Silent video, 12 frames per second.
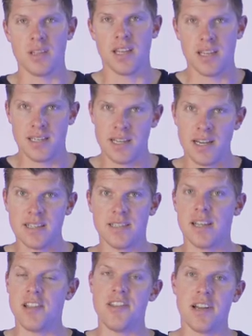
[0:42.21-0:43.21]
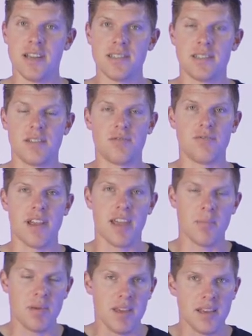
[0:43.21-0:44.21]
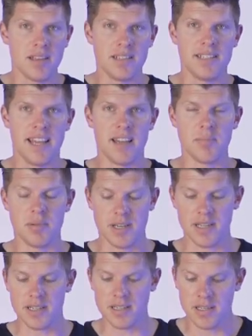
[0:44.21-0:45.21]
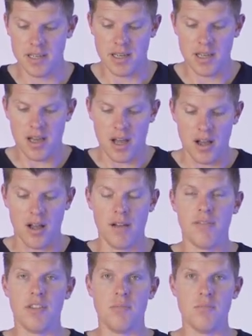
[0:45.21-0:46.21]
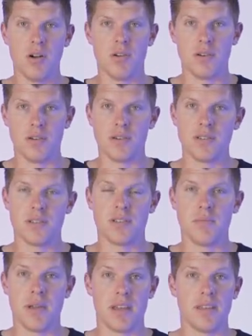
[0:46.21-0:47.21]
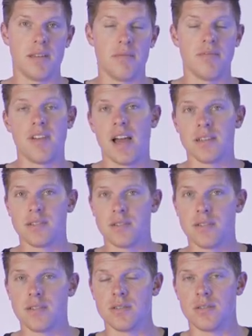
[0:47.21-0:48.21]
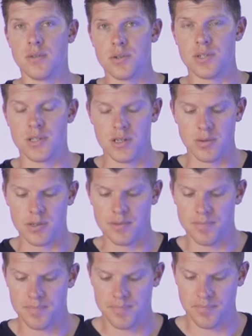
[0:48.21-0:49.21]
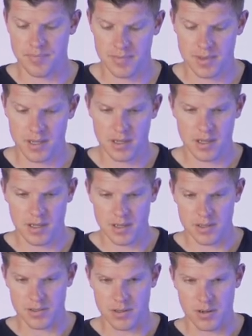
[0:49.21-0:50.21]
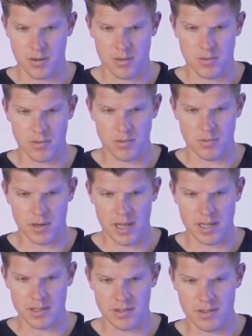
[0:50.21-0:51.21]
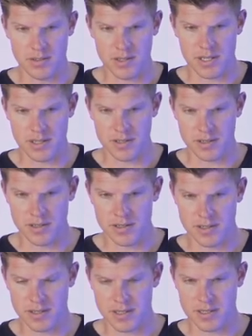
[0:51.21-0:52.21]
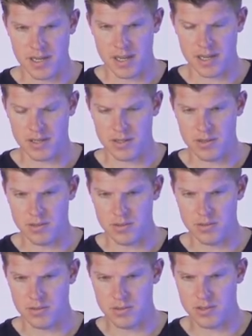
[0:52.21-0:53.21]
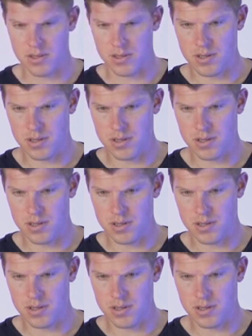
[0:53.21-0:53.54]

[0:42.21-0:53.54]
what that does is adjusts the ramping and dampening of the motors to make them faster or slower. So what I can do here is I can use